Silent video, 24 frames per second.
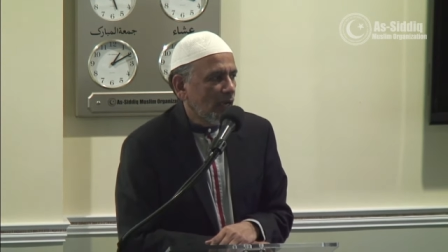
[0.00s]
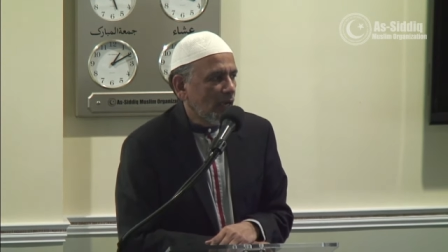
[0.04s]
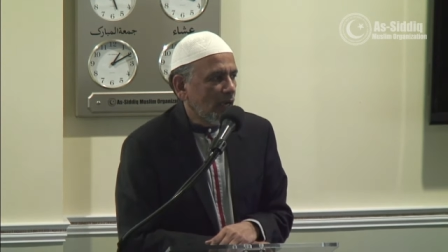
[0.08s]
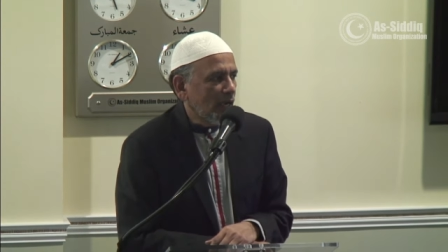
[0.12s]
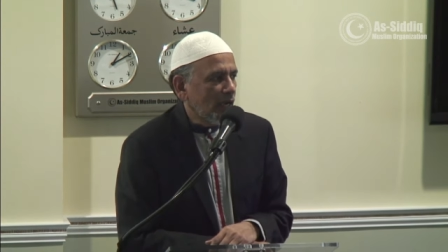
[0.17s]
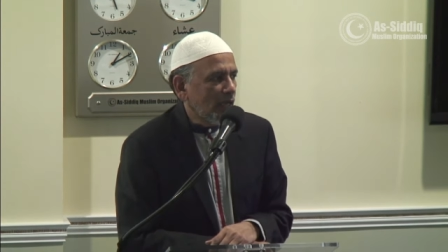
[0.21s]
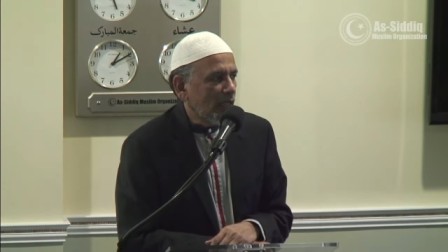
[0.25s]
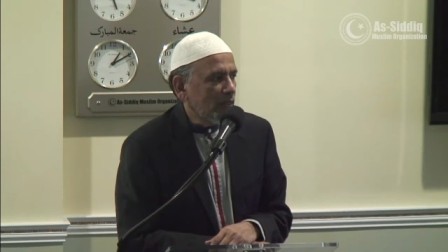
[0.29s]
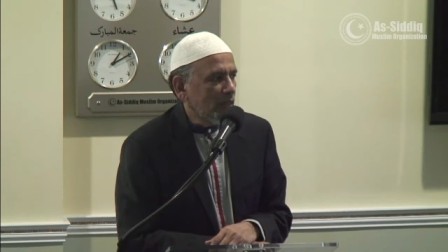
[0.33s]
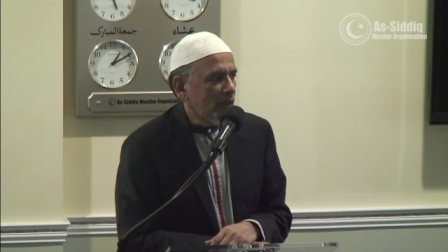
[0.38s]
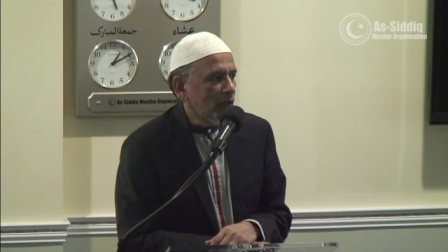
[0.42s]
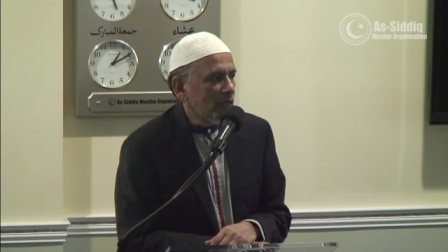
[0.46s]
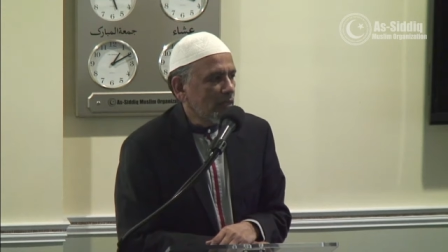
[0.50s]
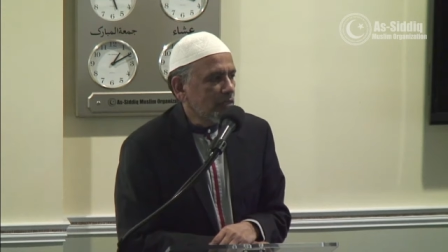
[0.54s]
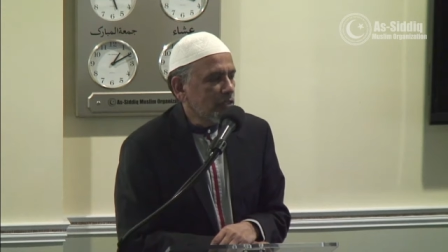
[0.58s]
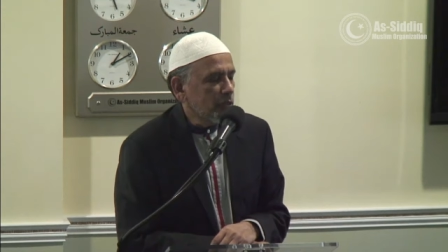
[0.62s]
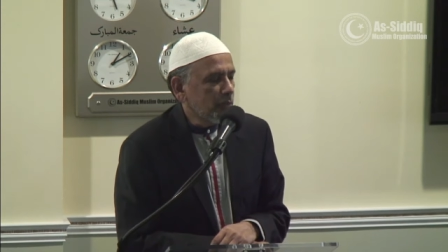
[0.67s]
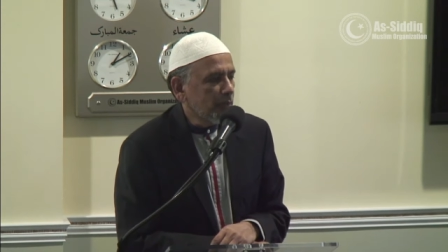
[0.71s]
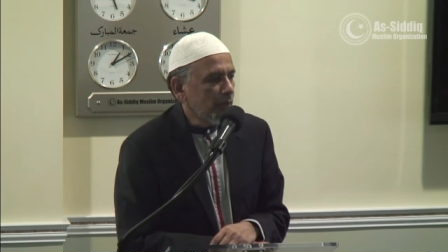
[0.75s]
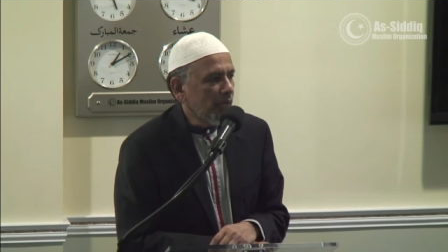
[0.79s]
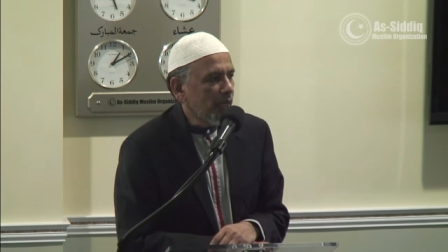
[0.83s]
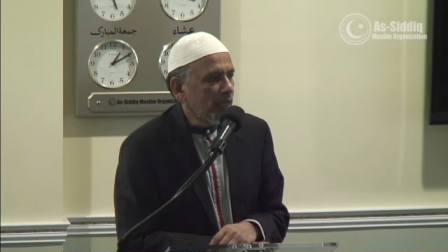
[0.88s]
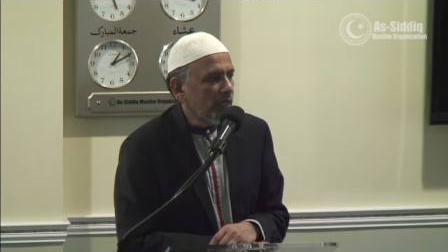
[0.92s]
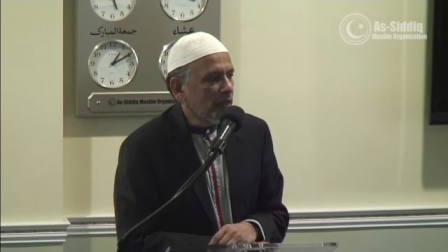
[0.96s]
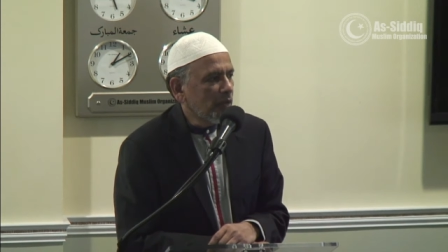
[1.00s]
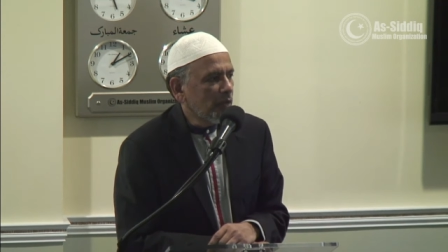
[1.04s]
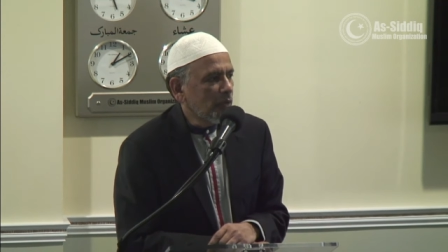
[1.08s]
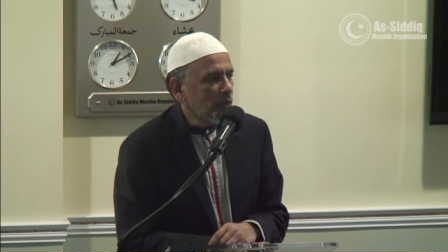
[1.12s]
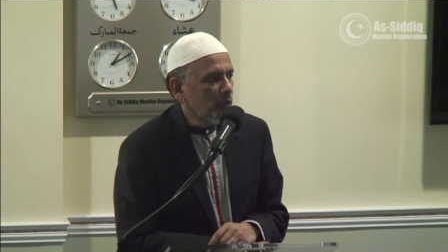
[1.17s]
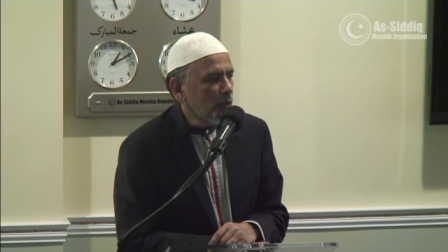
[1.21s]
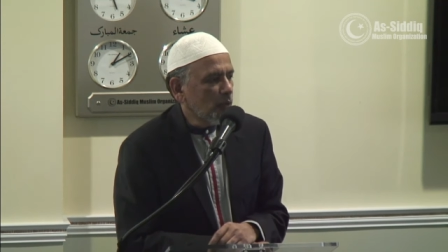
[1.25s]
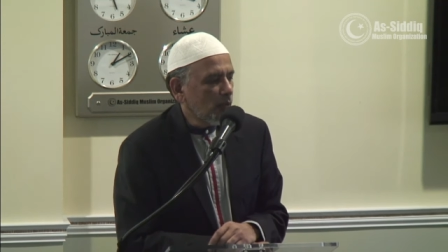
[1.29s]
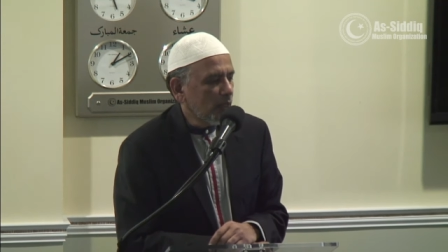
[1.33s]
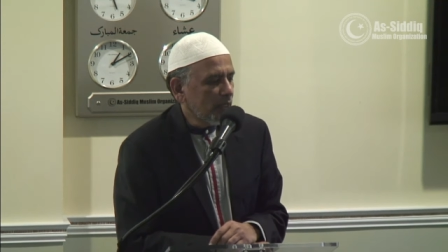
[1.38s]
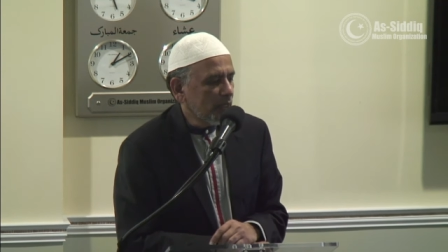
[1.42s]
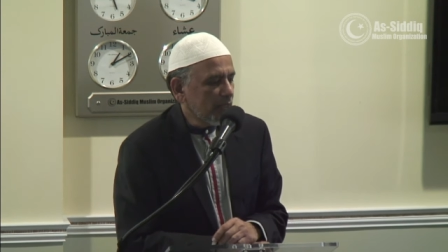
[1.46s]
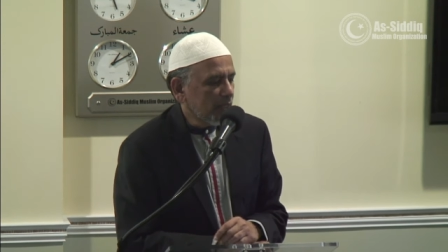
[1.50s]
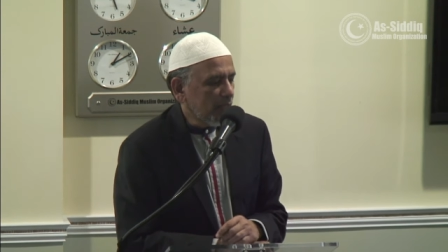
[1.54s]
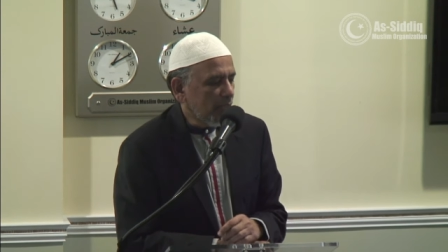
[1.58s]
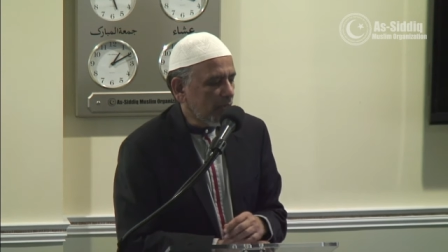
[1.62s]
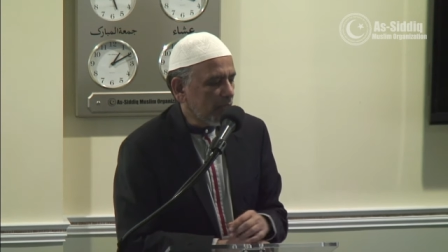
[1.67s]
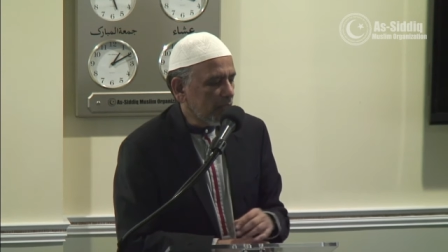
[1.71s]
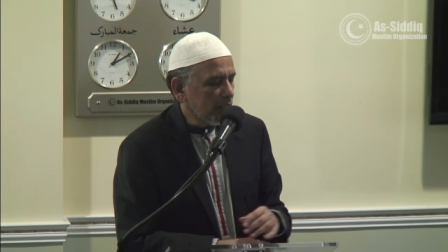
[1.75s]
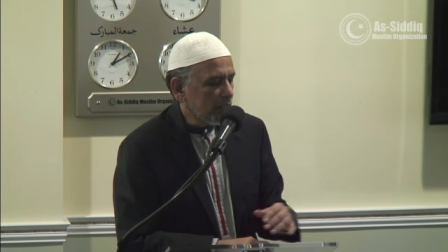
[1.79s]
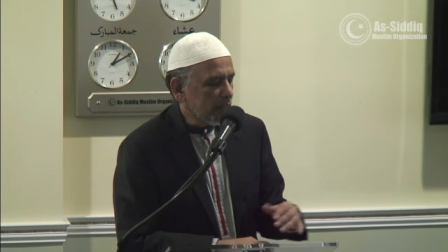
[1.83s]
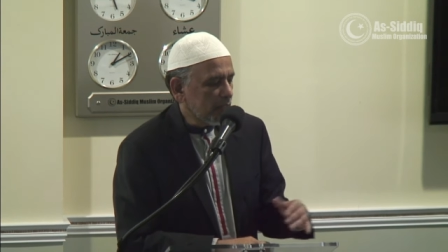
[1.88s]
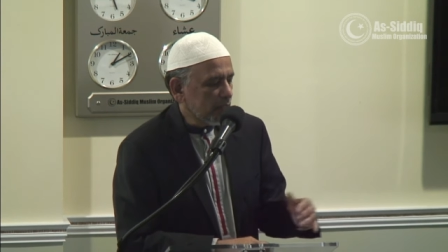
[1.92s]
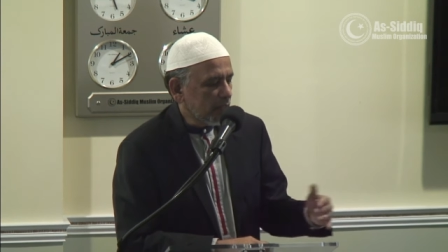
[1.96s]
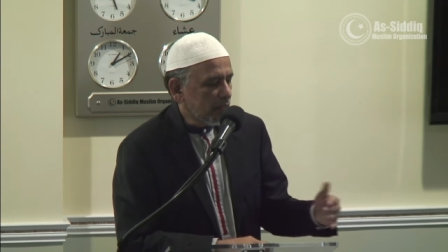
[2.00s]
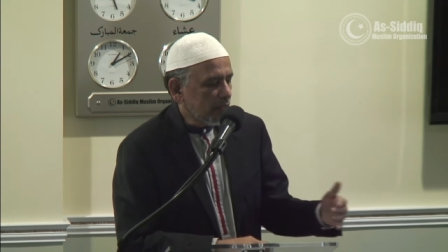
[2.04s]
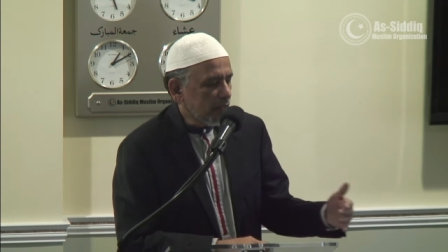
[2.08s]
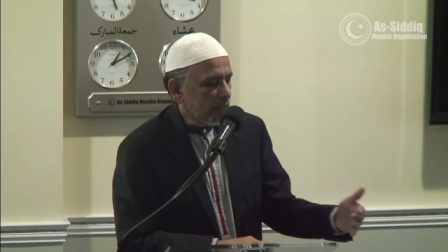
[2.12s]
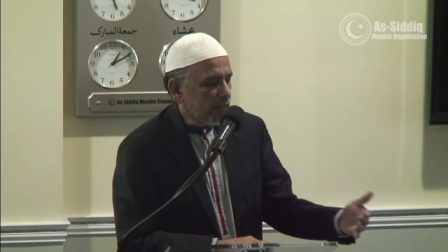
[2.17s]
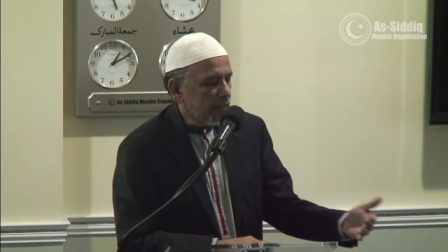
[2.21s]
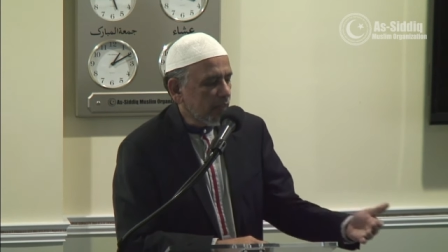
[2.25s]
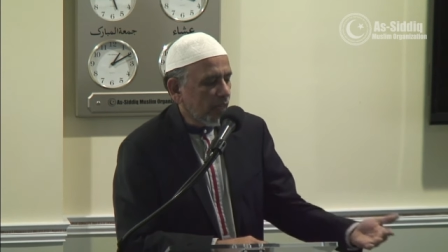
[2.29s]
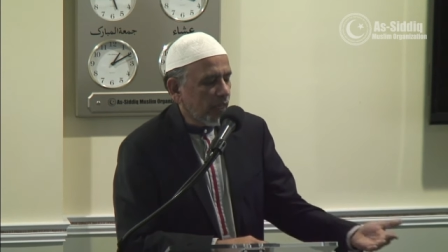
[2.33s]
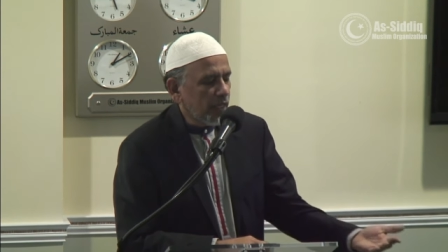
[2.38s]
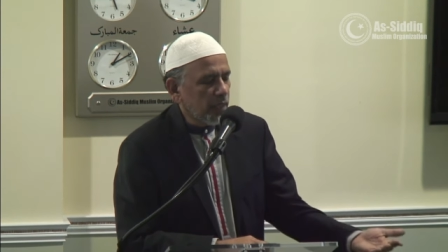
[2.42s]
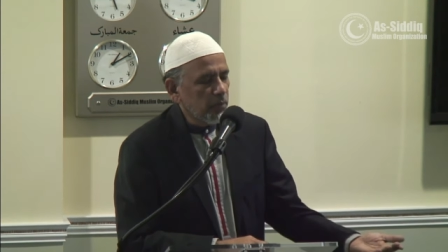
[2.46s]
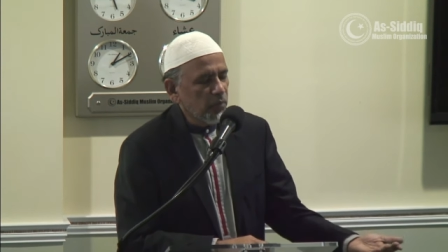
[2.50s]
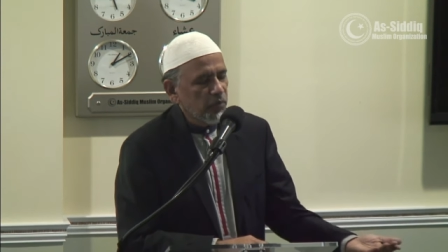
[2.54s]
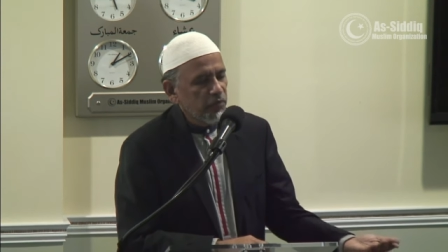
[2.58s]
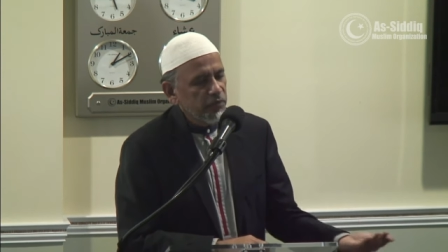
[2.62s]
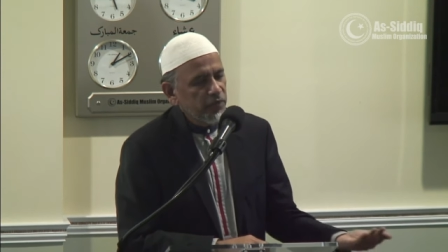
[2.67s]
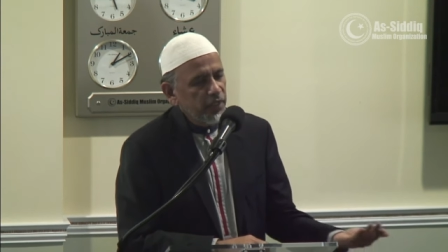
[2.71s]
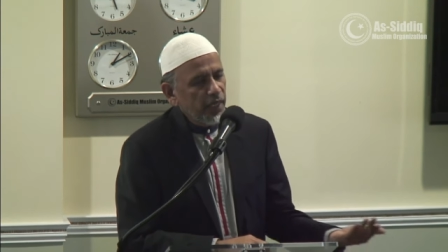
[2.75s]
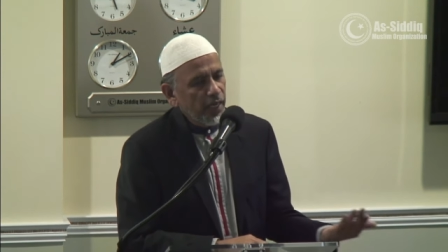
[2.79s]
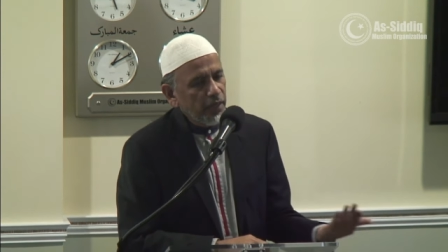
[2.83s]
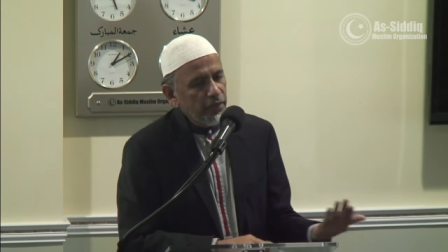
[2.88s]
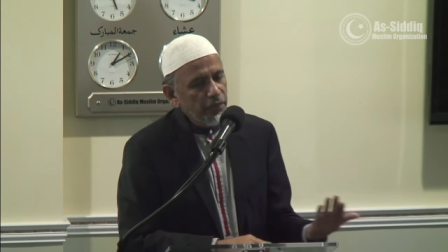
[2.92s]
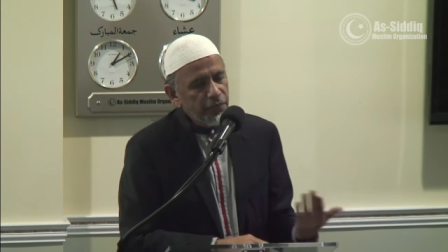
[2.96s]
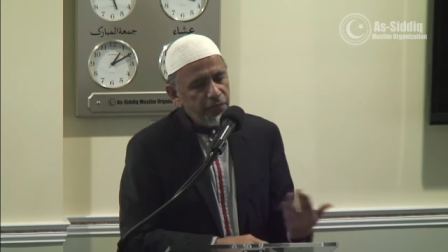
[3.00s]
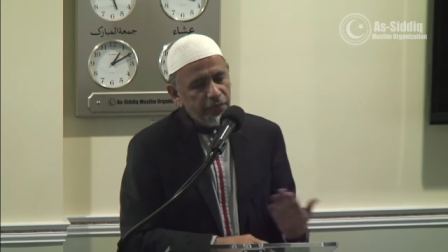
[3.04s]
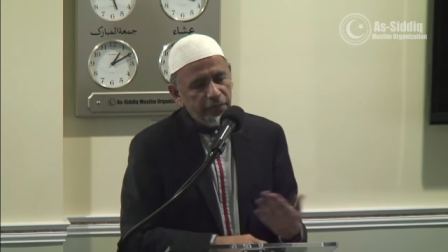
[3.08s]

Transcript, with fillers: Allah subhanahu wa ta'ala says at the time of death,